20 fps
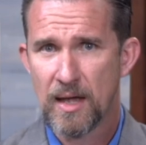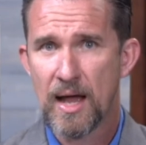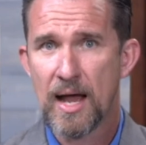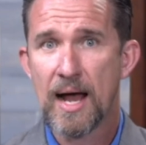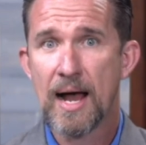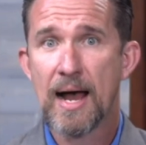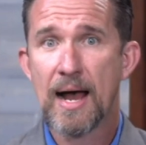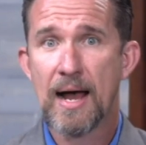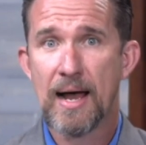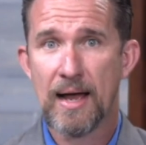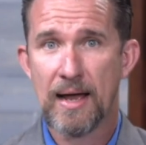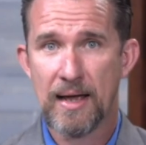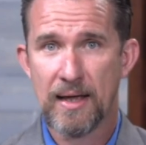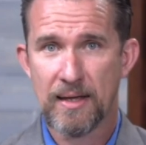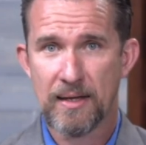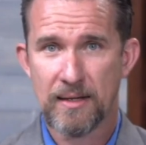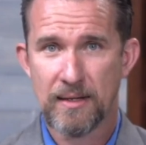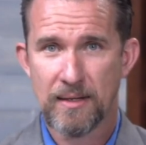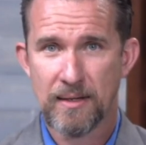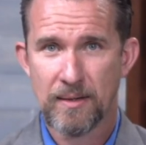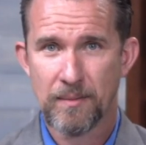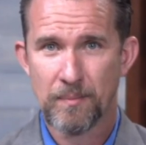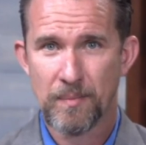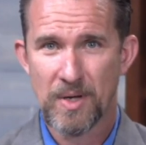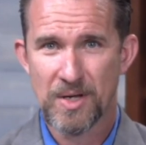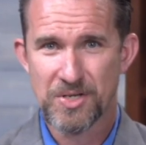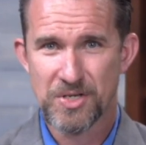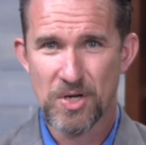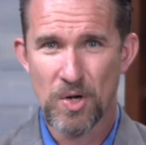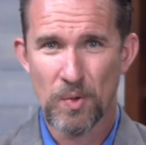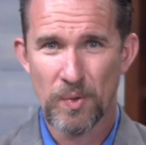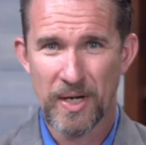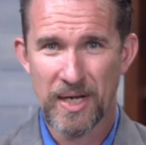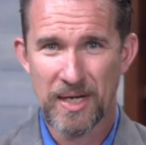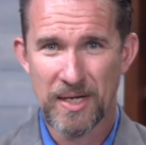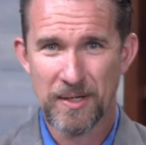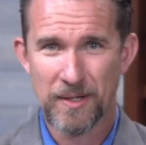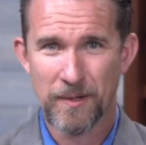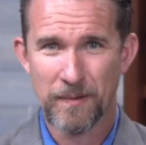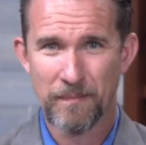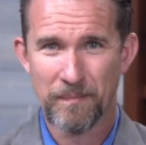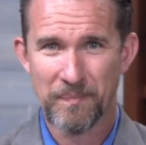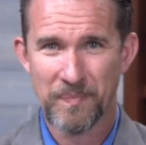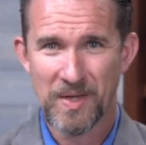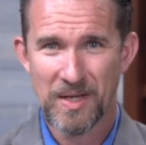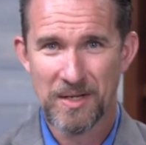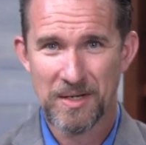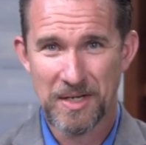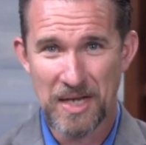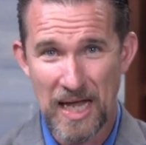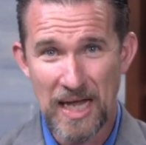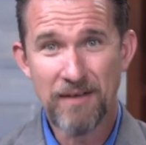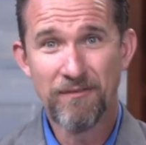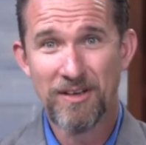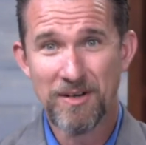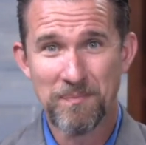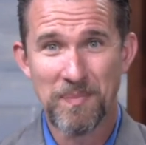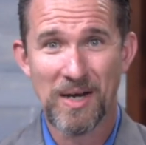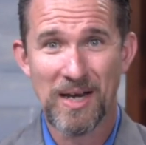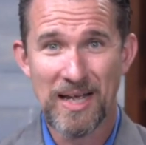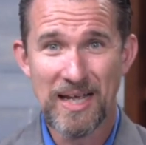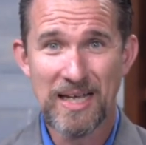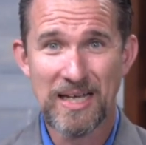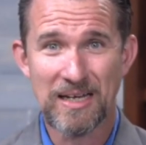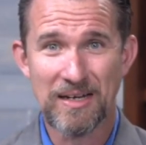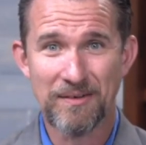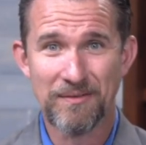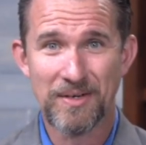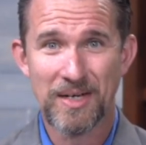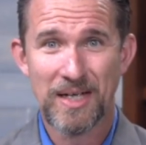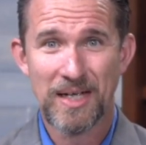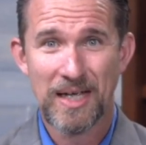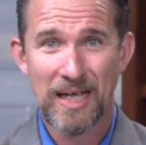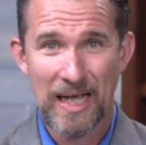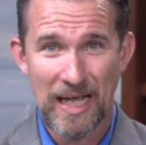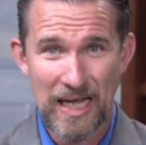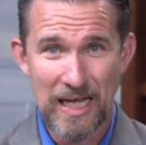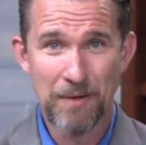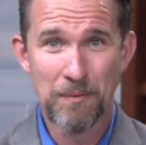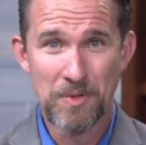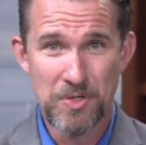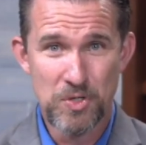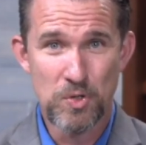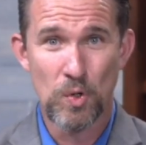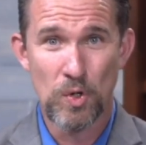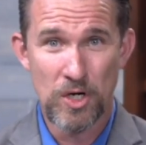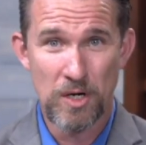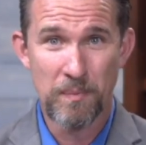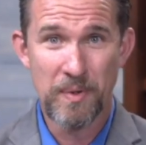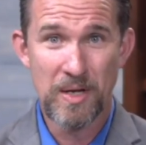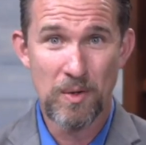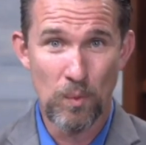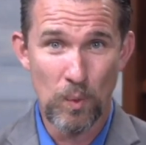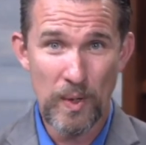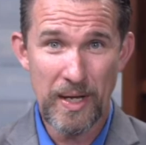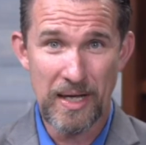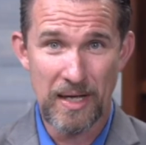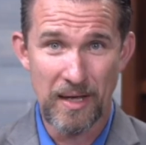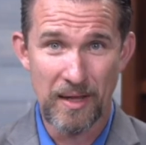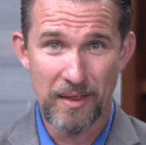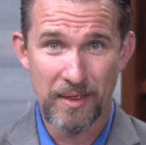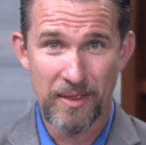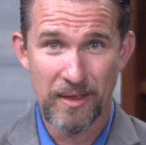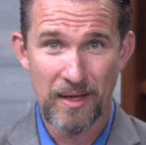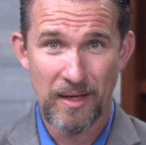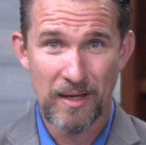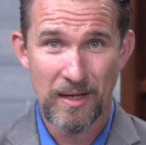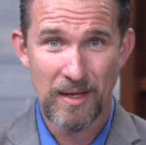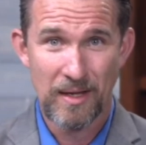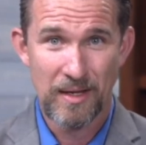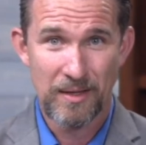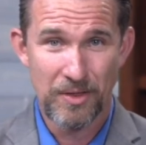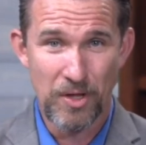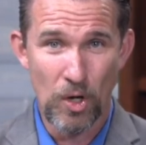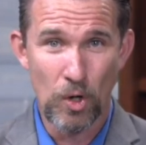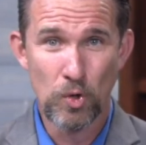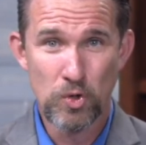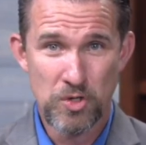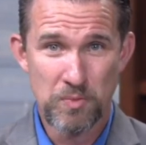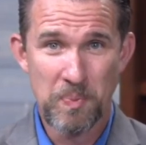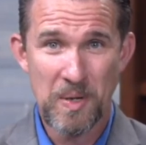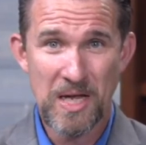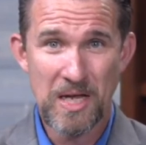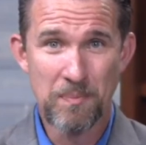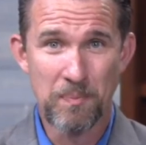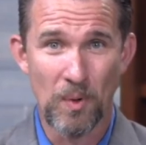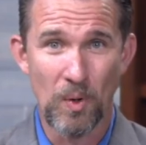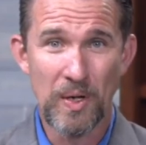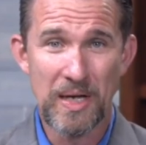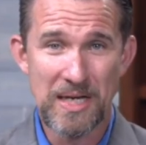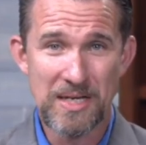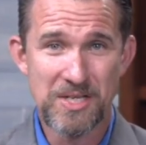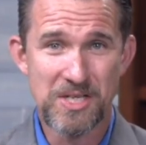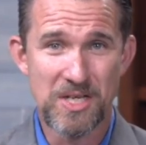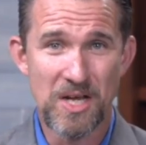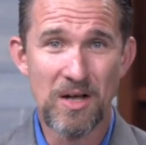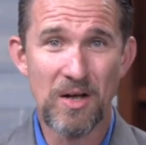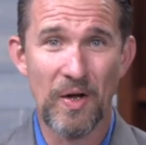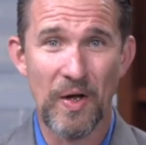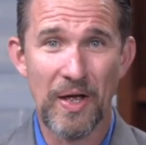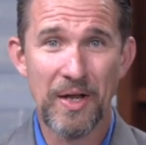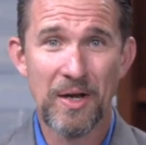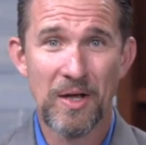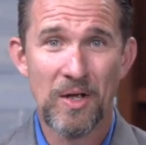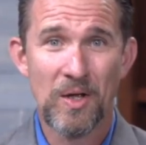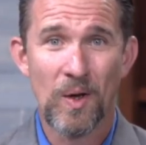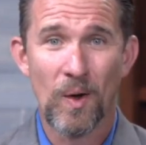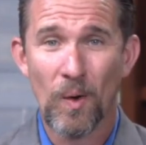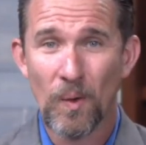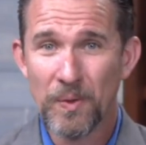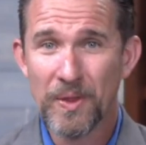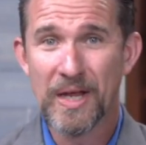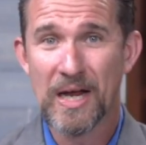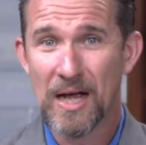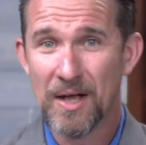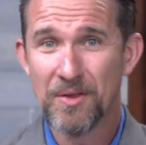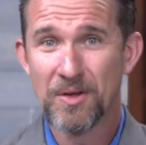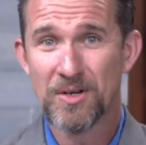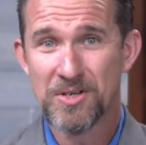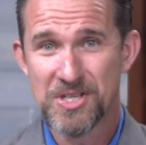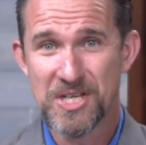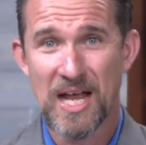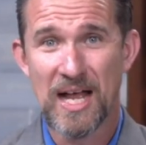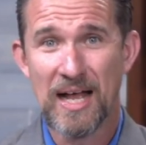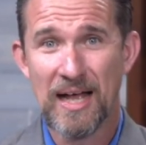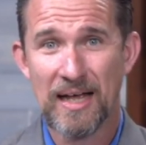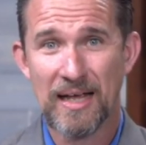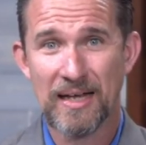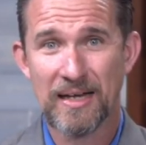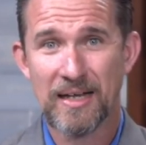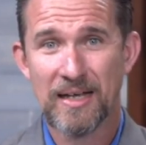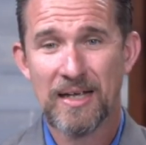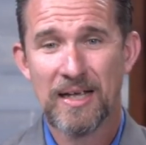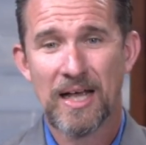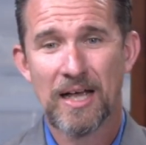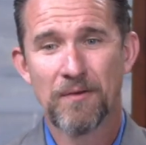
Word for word: I must go to him. David believed he was going to be with those people, his son, on the other side.